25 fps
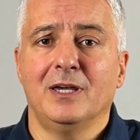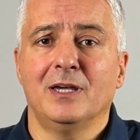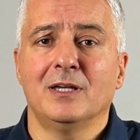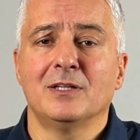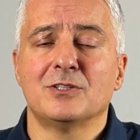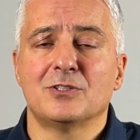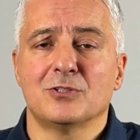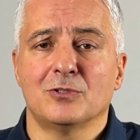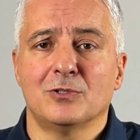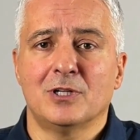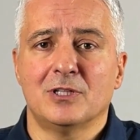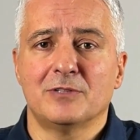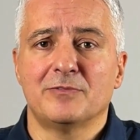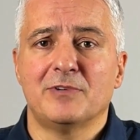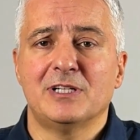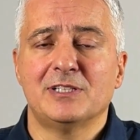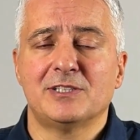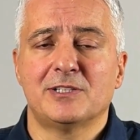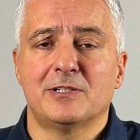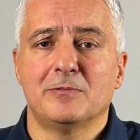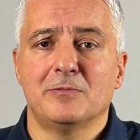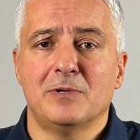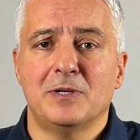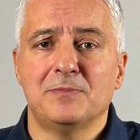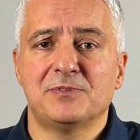And on
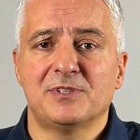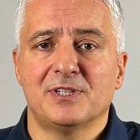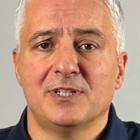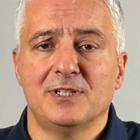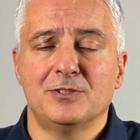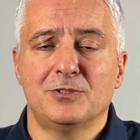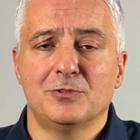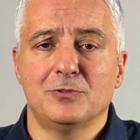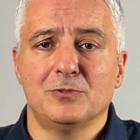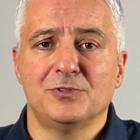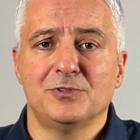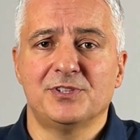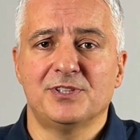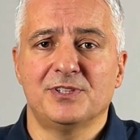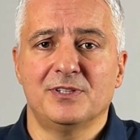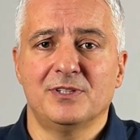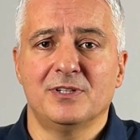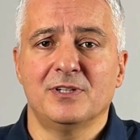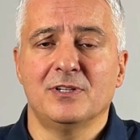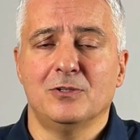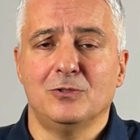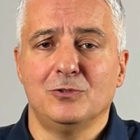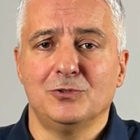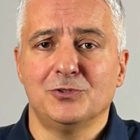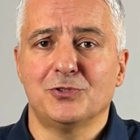Advisera website, you'll
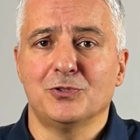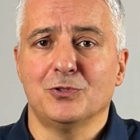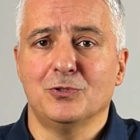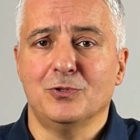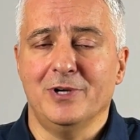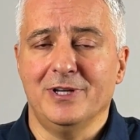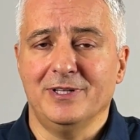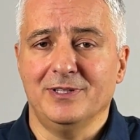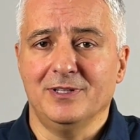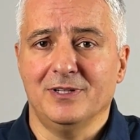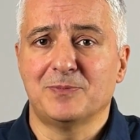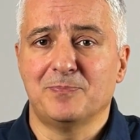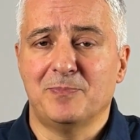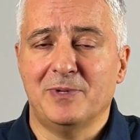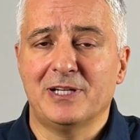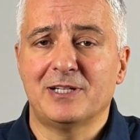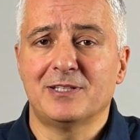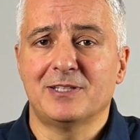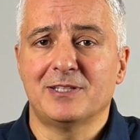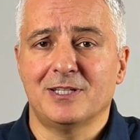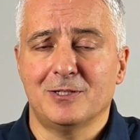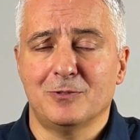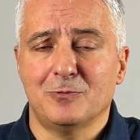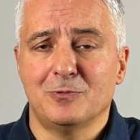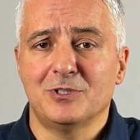see also
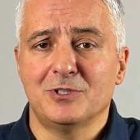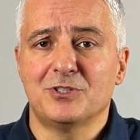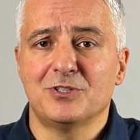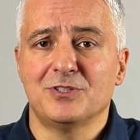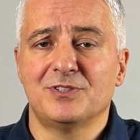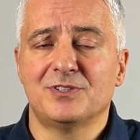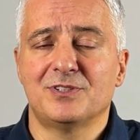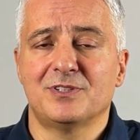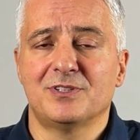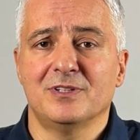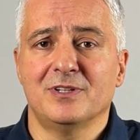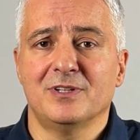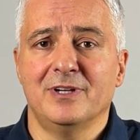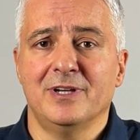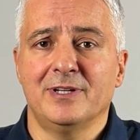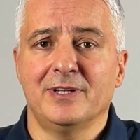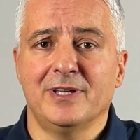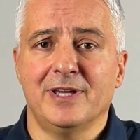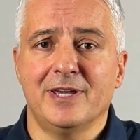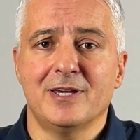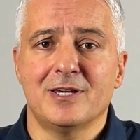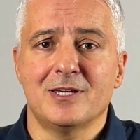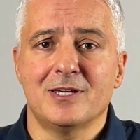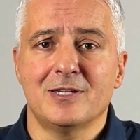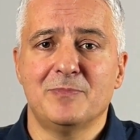Experta, which is
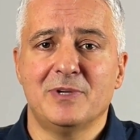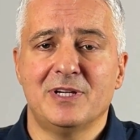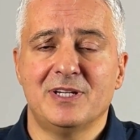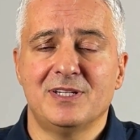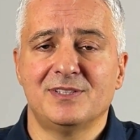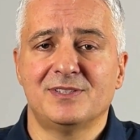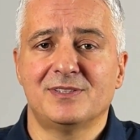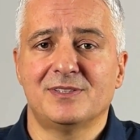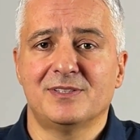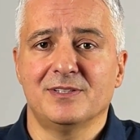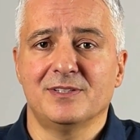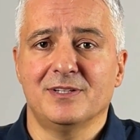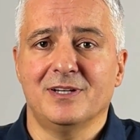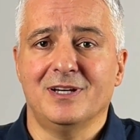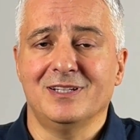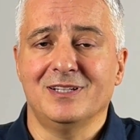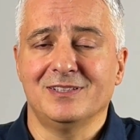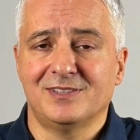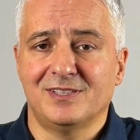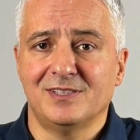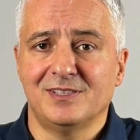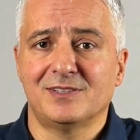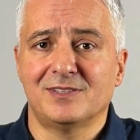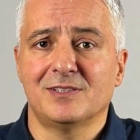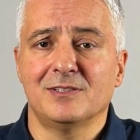an AI-based
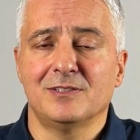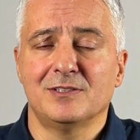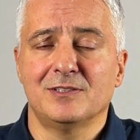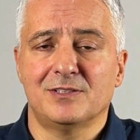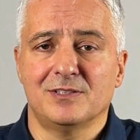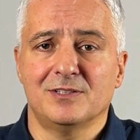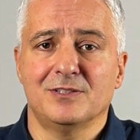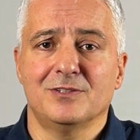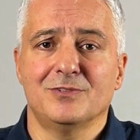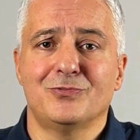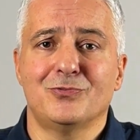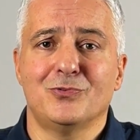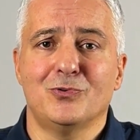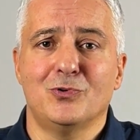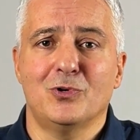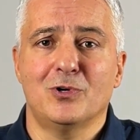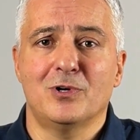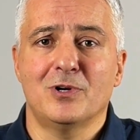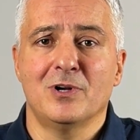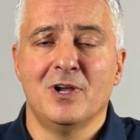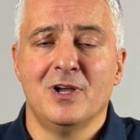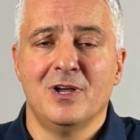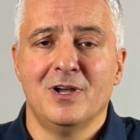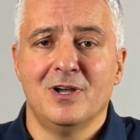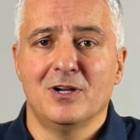assistant
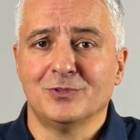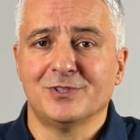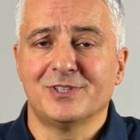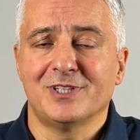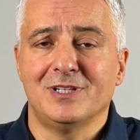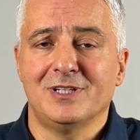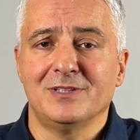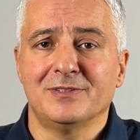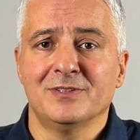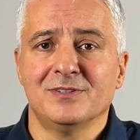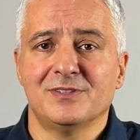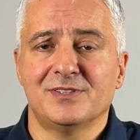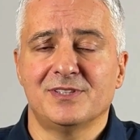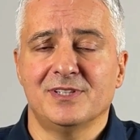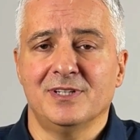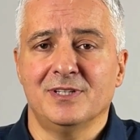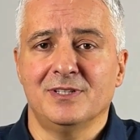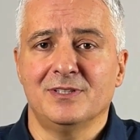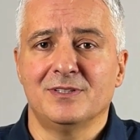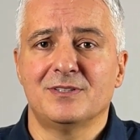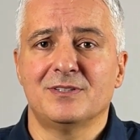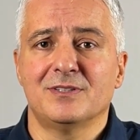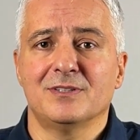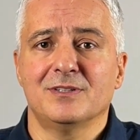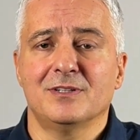for consultants
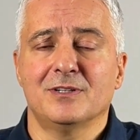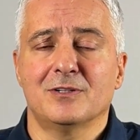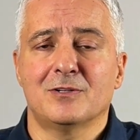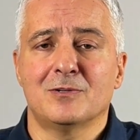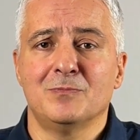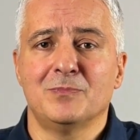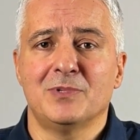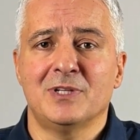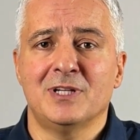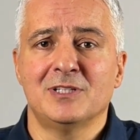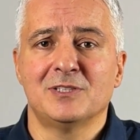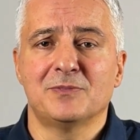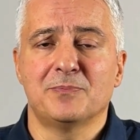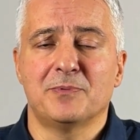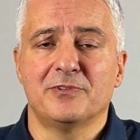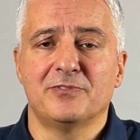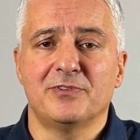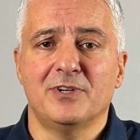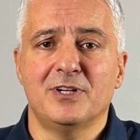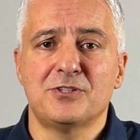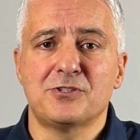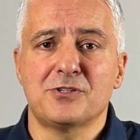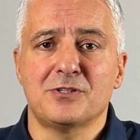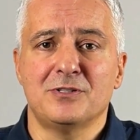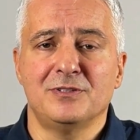and compliance
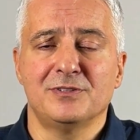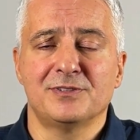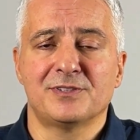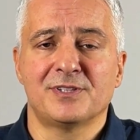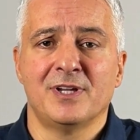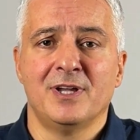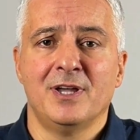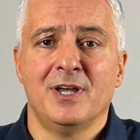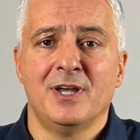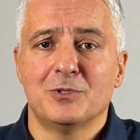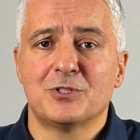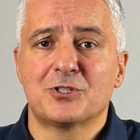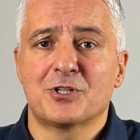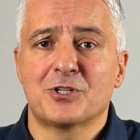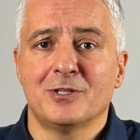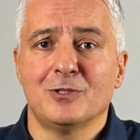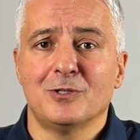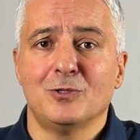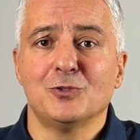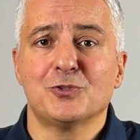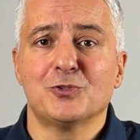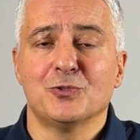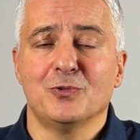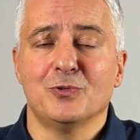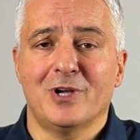professionals, which can
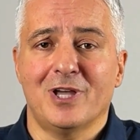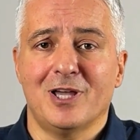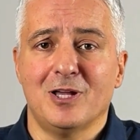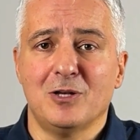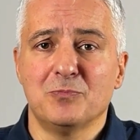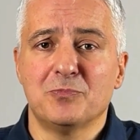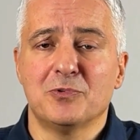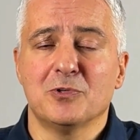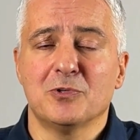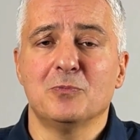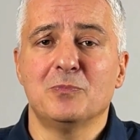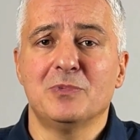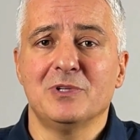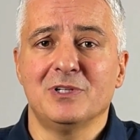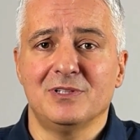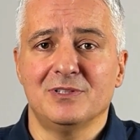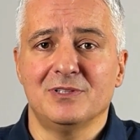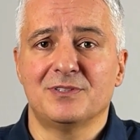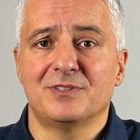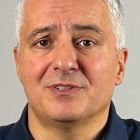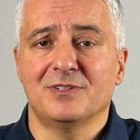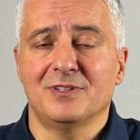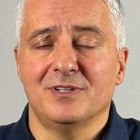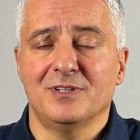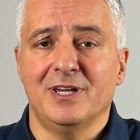also help you
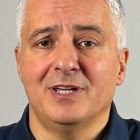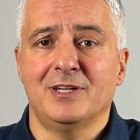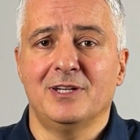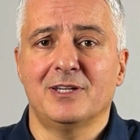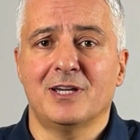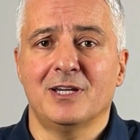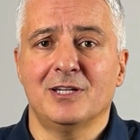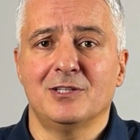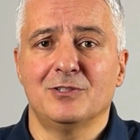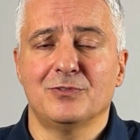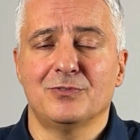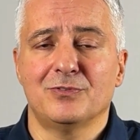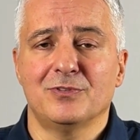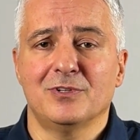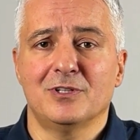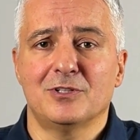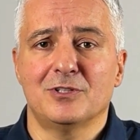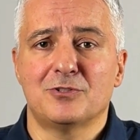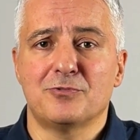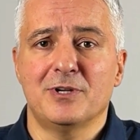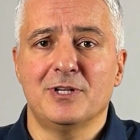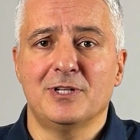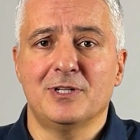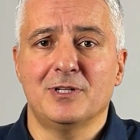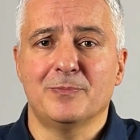build any kind
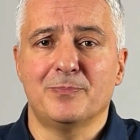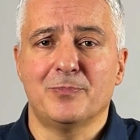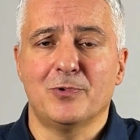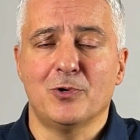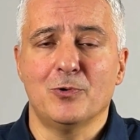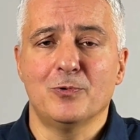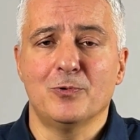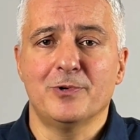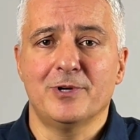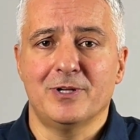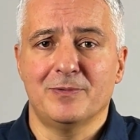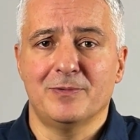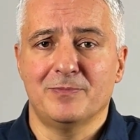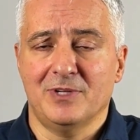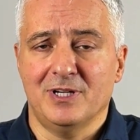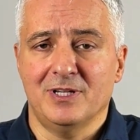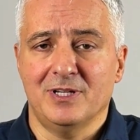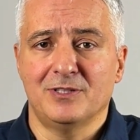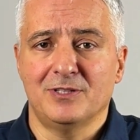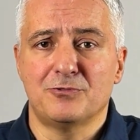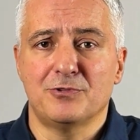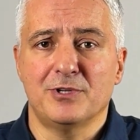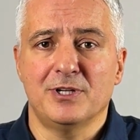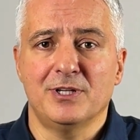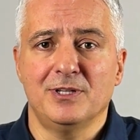of training program
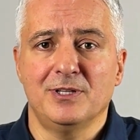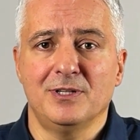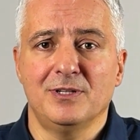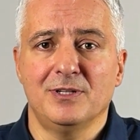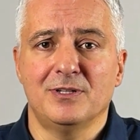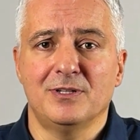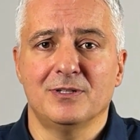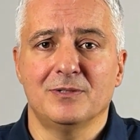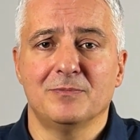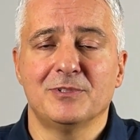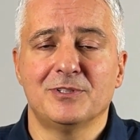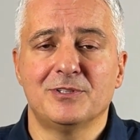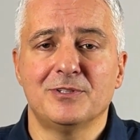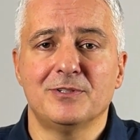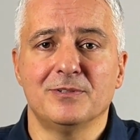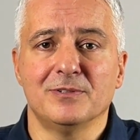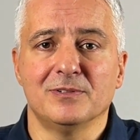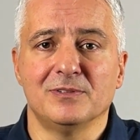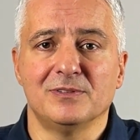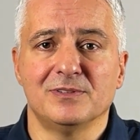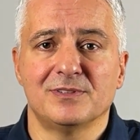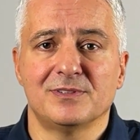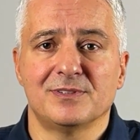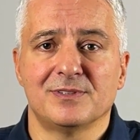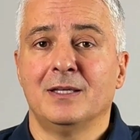and training materials.